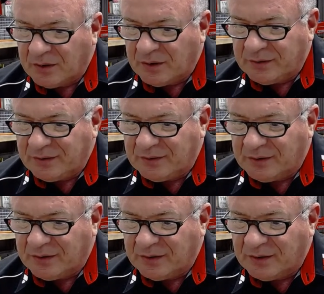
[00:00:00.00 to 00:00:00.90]
I did.
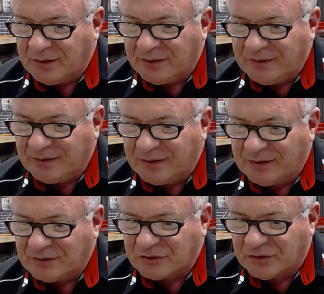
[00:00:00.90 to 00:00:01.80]
Uh, I did get
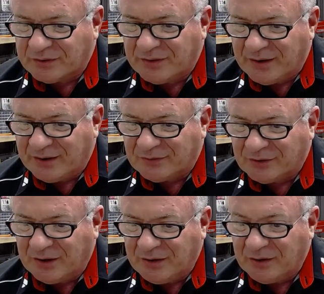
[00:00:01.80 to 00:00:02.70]
it to start today after
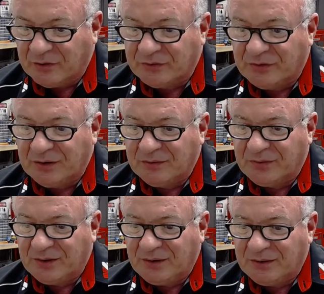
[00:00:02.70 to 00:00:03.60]
ten years. Then
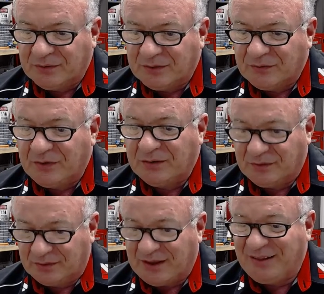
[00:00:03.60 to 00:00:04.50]
V, the V,
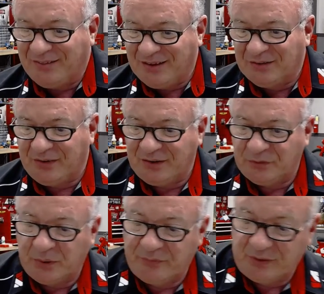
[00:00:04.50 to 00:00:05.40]
and then V
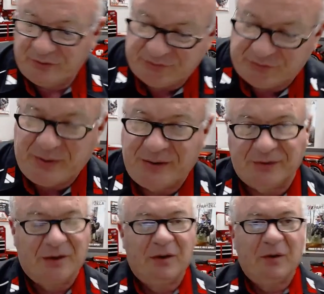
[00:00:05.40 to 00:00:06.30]
twelve, and it was
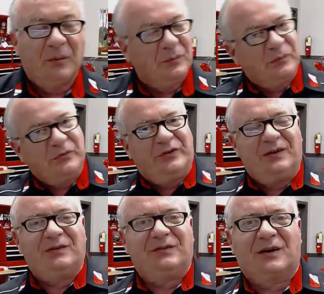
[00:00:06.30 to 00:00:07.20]
amazing.
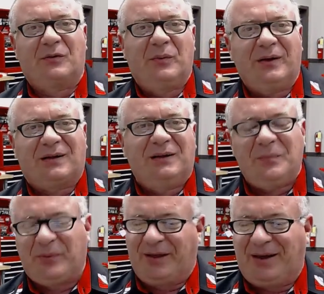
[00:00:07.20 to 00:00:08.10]
Send us a quick
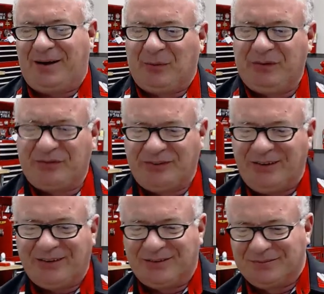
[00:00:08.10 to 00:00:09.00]
clip of that. I want to
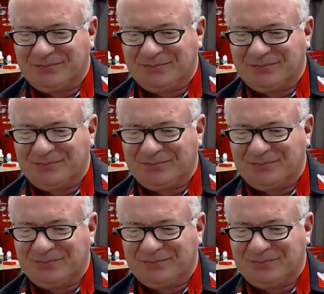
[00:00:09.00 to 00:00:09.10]
see it.